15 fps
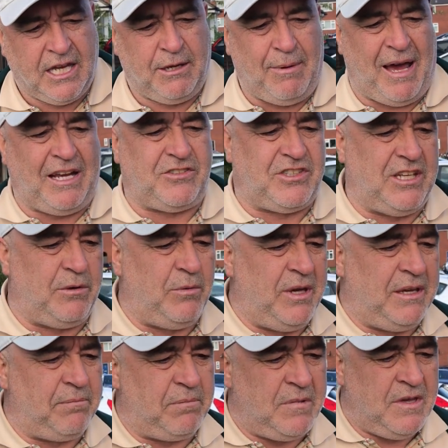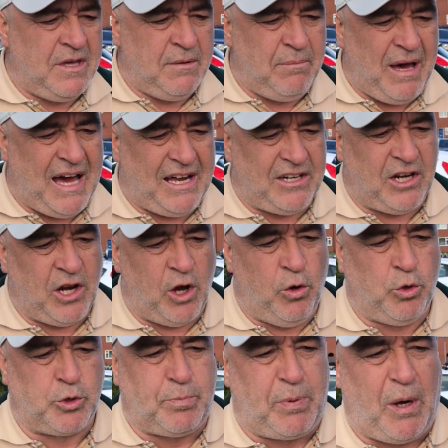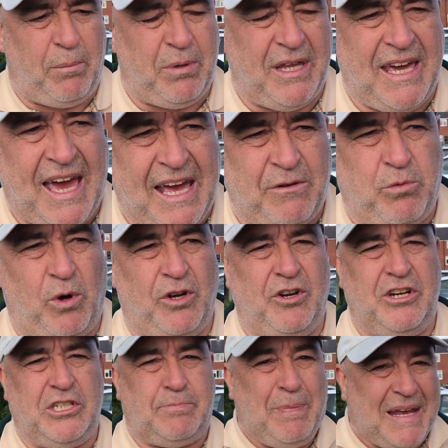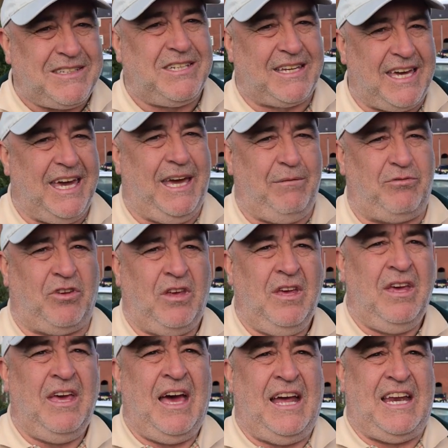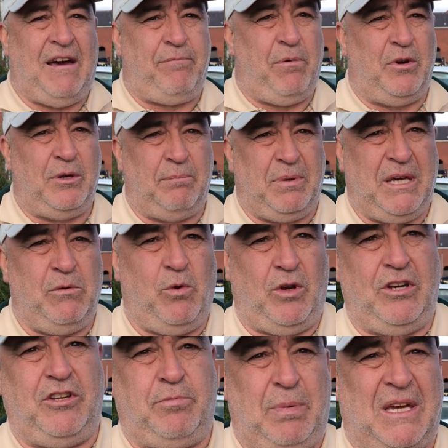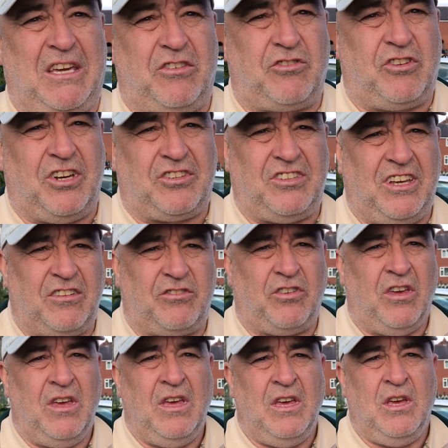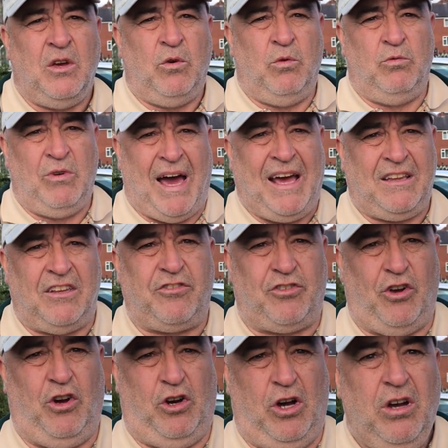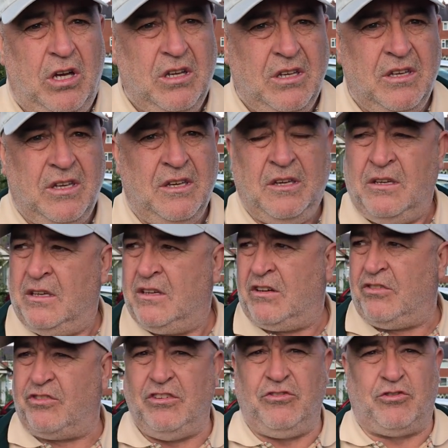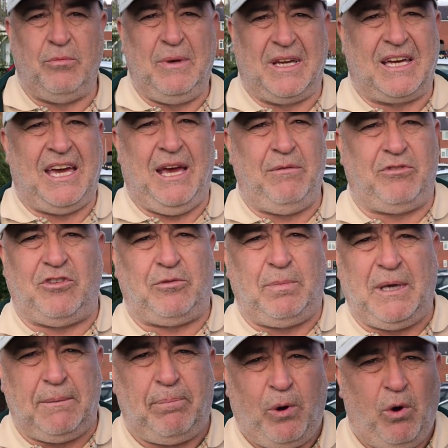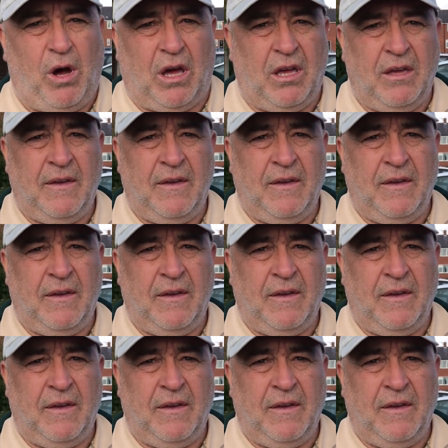He might stick with Barnes, who's probably had one of his better games and have been one of his biggest critics. Rightly so, because in some of the games he's been poor.